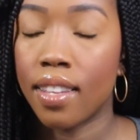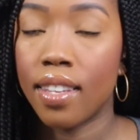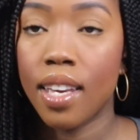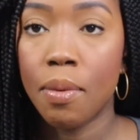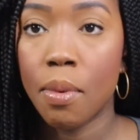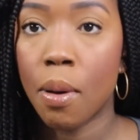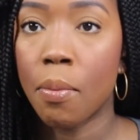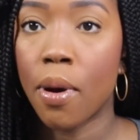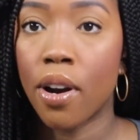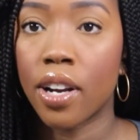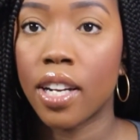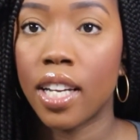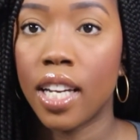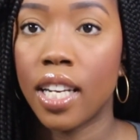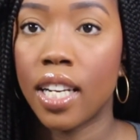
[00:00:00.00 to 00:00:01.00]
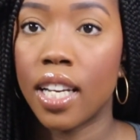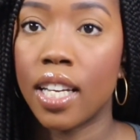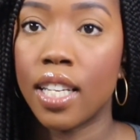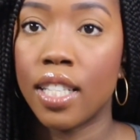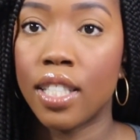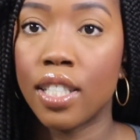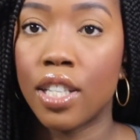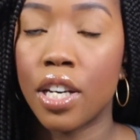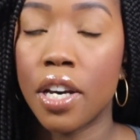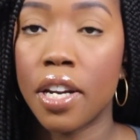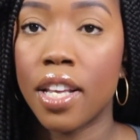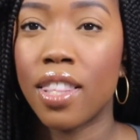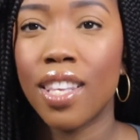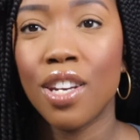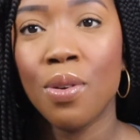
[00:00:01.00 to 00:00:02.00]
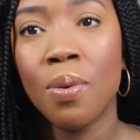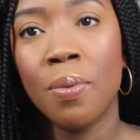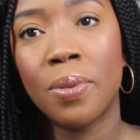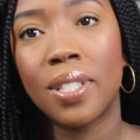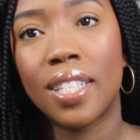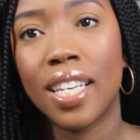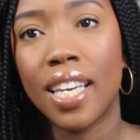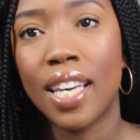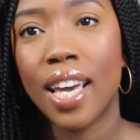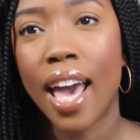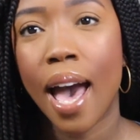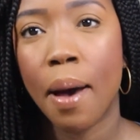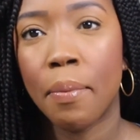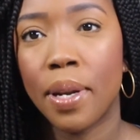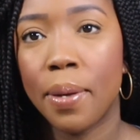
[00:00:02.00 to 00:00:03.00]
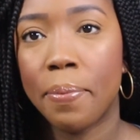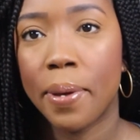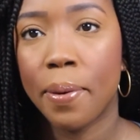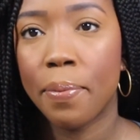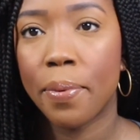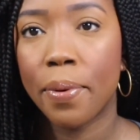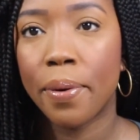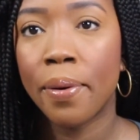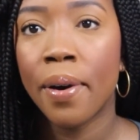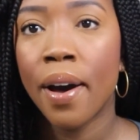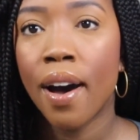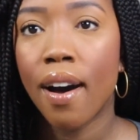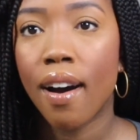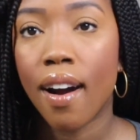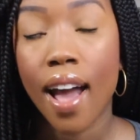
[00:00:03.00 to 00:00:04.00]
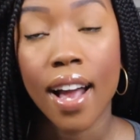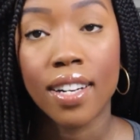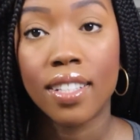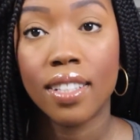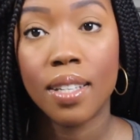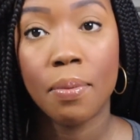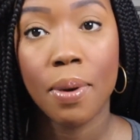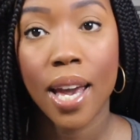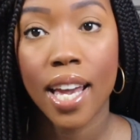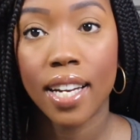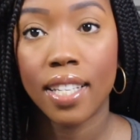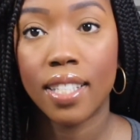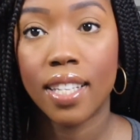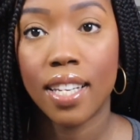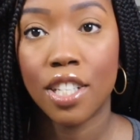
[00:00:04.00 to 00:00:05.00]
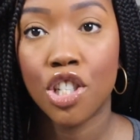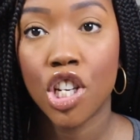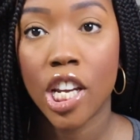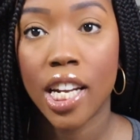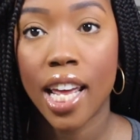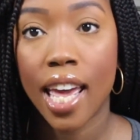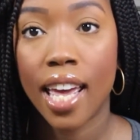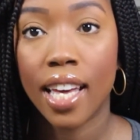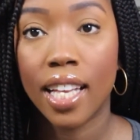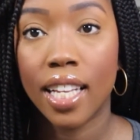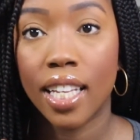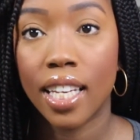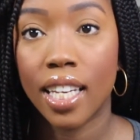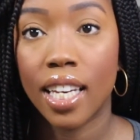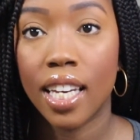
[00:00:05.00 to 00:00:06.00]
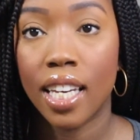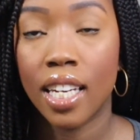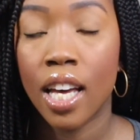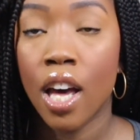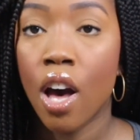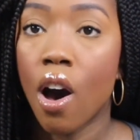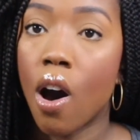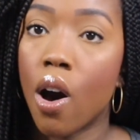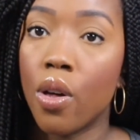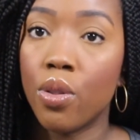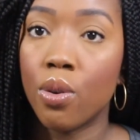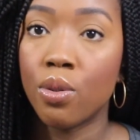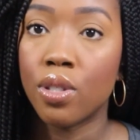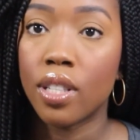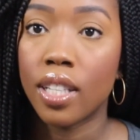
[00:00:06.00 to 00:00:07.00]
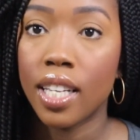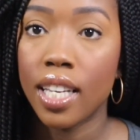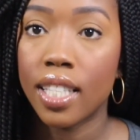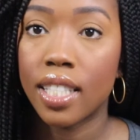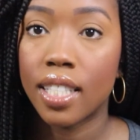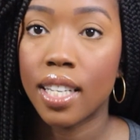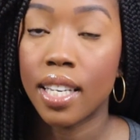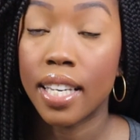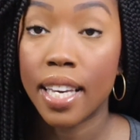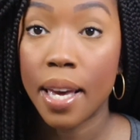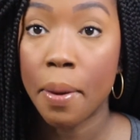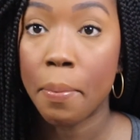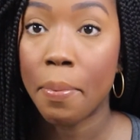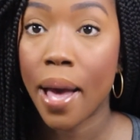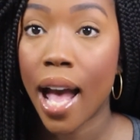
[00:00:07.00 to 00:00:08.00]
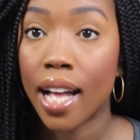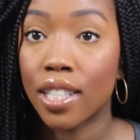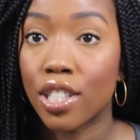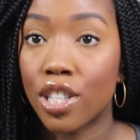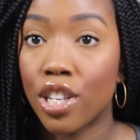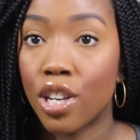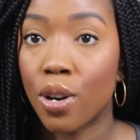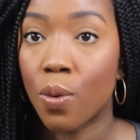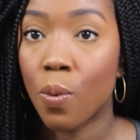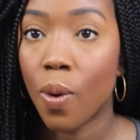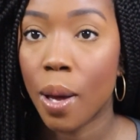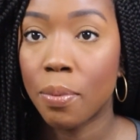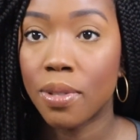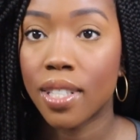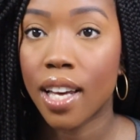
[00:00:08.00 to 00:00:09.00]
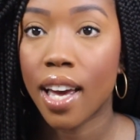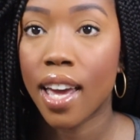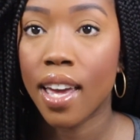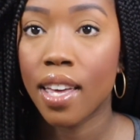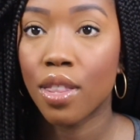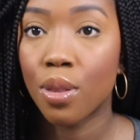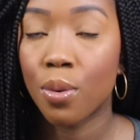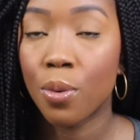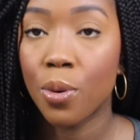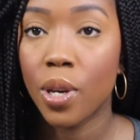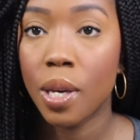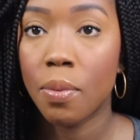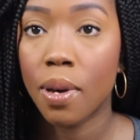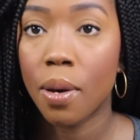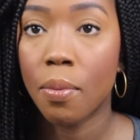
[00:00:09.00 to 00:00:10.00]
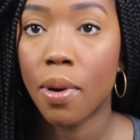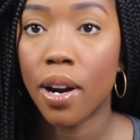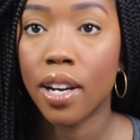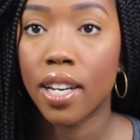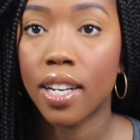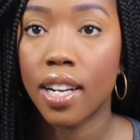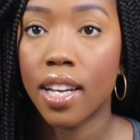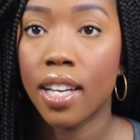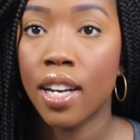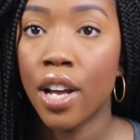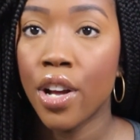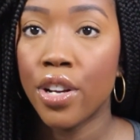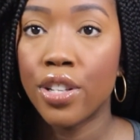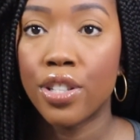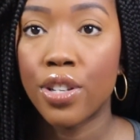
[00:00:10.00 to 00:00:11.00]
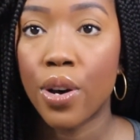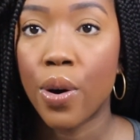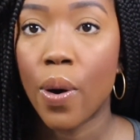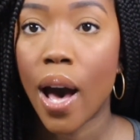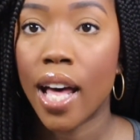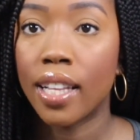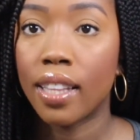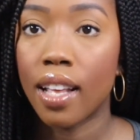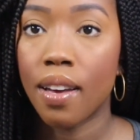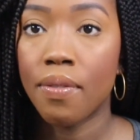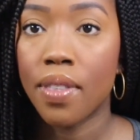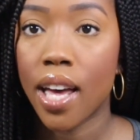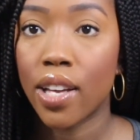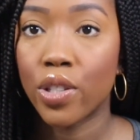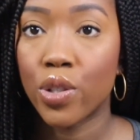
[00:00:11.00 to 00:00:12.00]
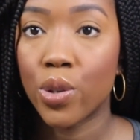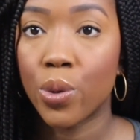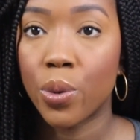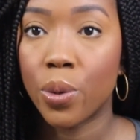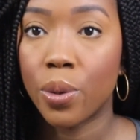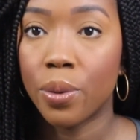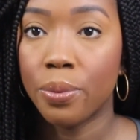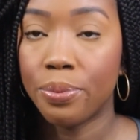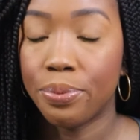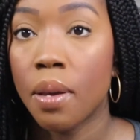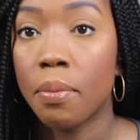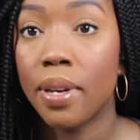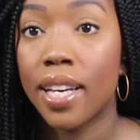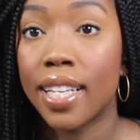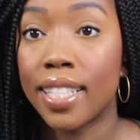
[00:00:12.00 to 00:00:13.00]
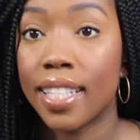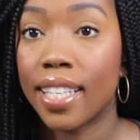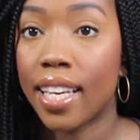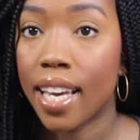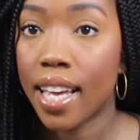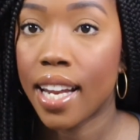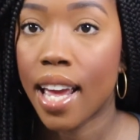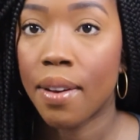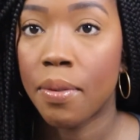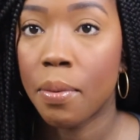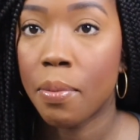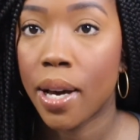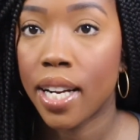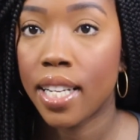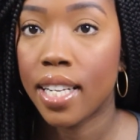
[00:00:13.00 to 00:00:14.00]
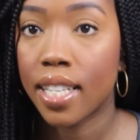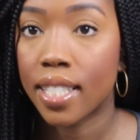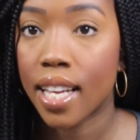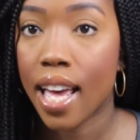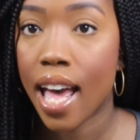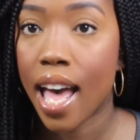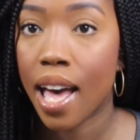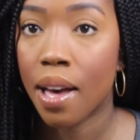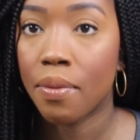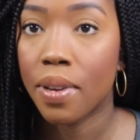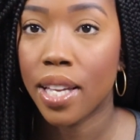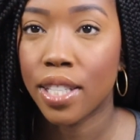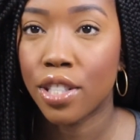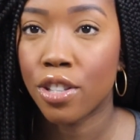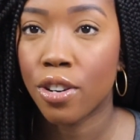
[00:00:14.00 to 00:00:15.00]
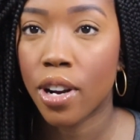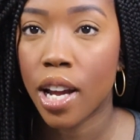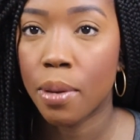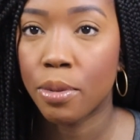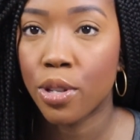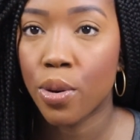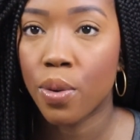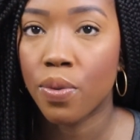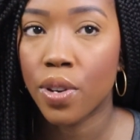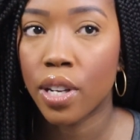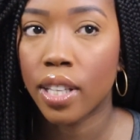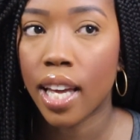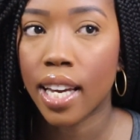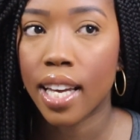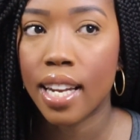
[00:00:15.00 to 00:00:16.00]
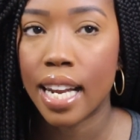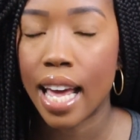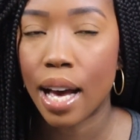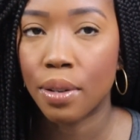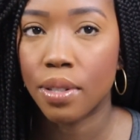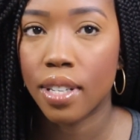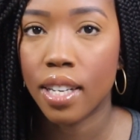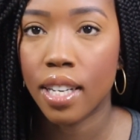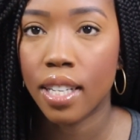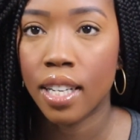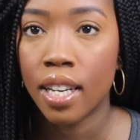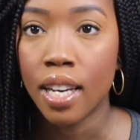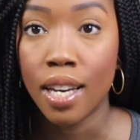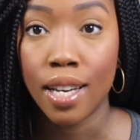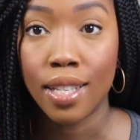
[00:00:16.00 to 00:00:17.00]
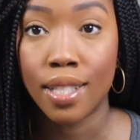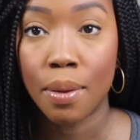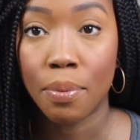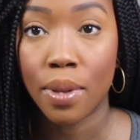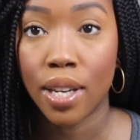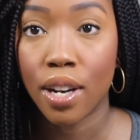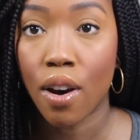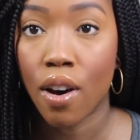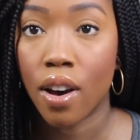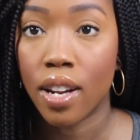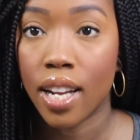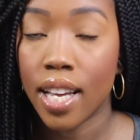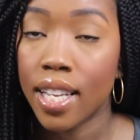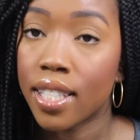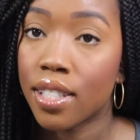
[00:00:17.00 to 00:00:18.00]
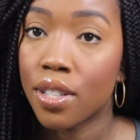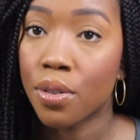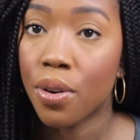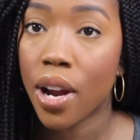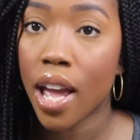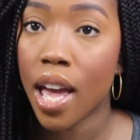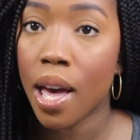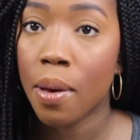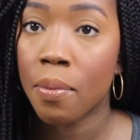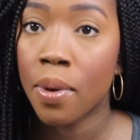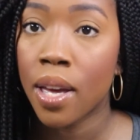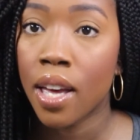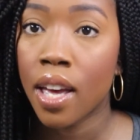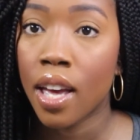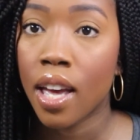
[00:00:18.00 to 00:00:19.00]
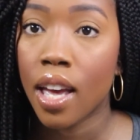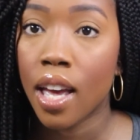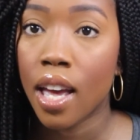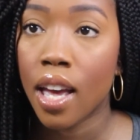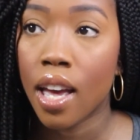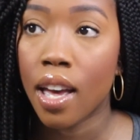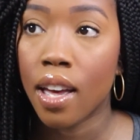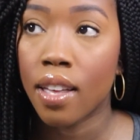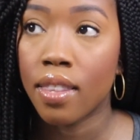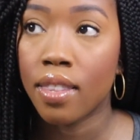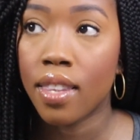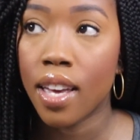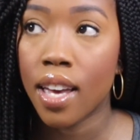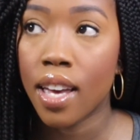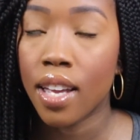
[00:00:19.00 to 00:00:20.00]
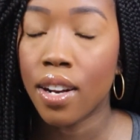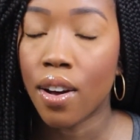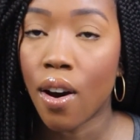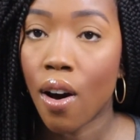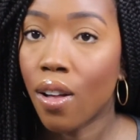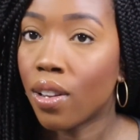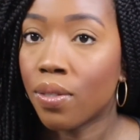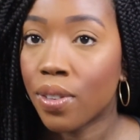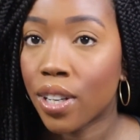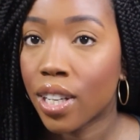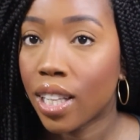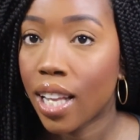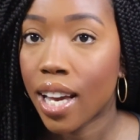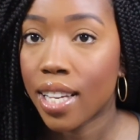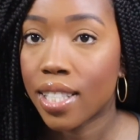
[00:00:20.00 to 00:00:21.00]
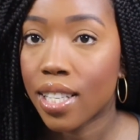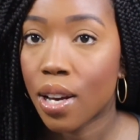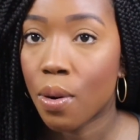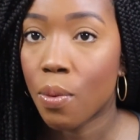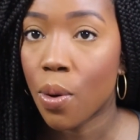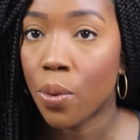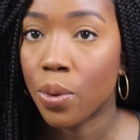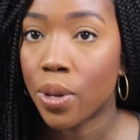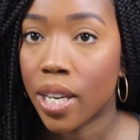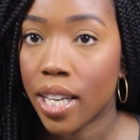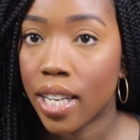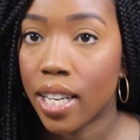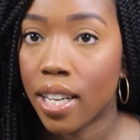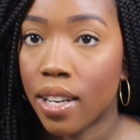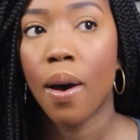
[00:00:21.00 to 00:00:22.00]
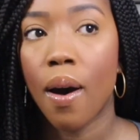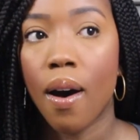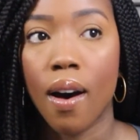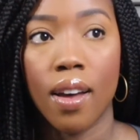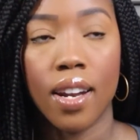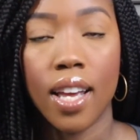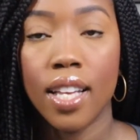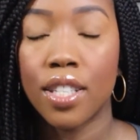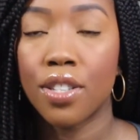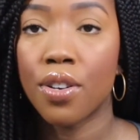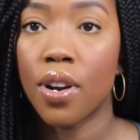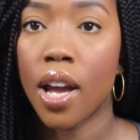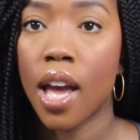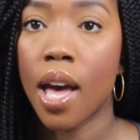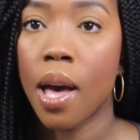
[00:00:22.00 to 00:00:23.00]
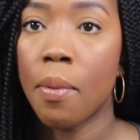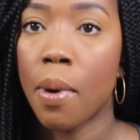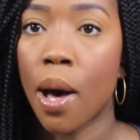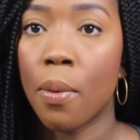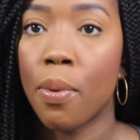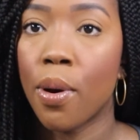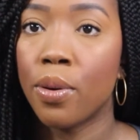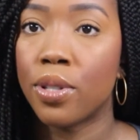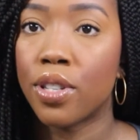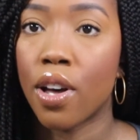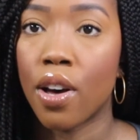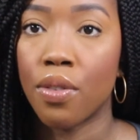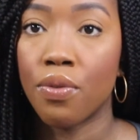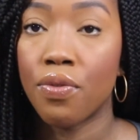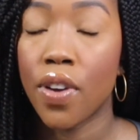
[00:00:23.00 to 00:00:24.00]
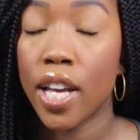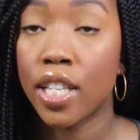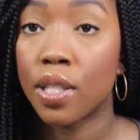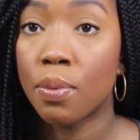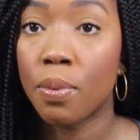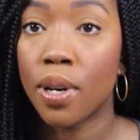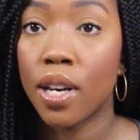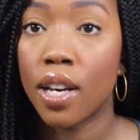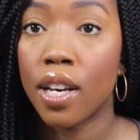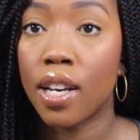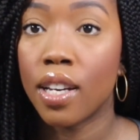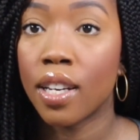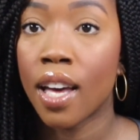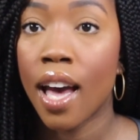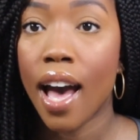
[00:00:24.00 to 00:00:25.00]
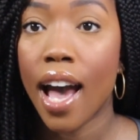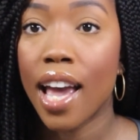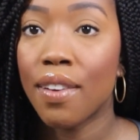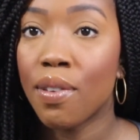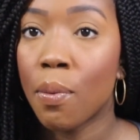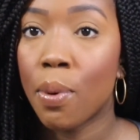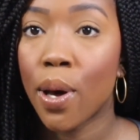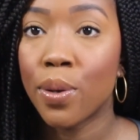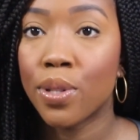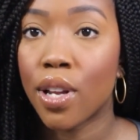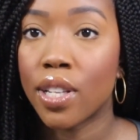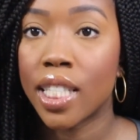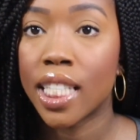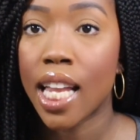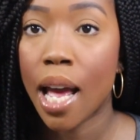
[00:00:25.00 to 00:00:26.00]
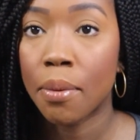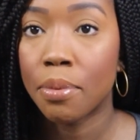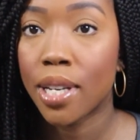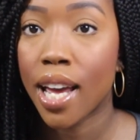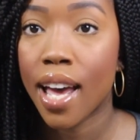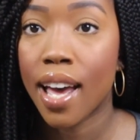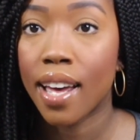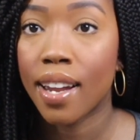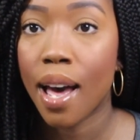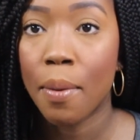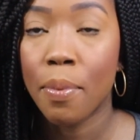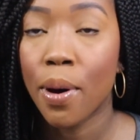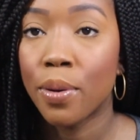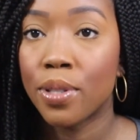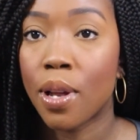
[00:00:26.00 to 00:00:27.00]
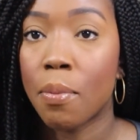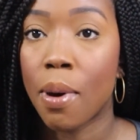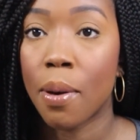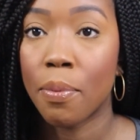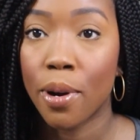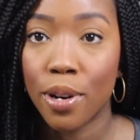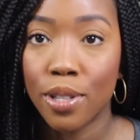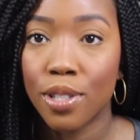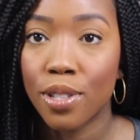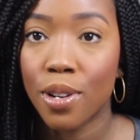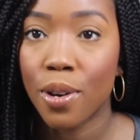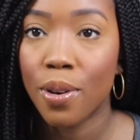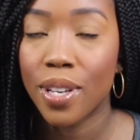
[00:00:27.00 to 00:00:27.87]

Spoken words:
Email marketing is good, and then you see how many people are actually paying attention and clicking on those links to get back to your website through email marketing. So I love that tool, because again, everybody doesn't have Instagram. So if you're like announcing something on Instagram, then all of your clientele won't get it. On Instagram, I'll post on Facebook. I even post on Snapchat. I post on my personal